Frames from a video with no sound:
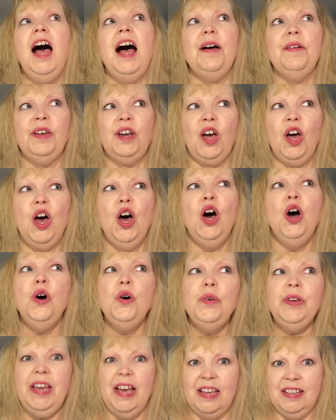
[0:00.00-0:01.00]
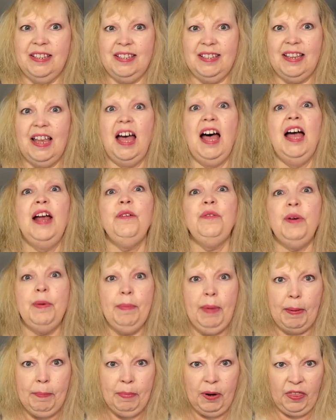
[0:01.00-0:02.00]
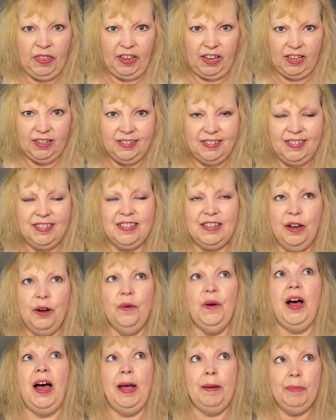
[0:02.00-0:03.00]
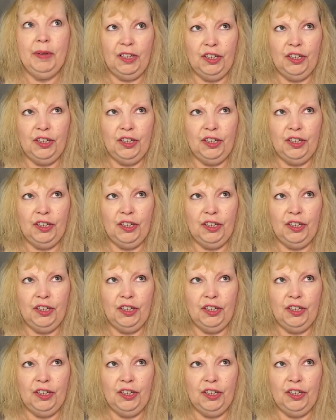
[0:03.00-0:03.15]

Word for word: I'm like, oh yes, I remember this. So I'm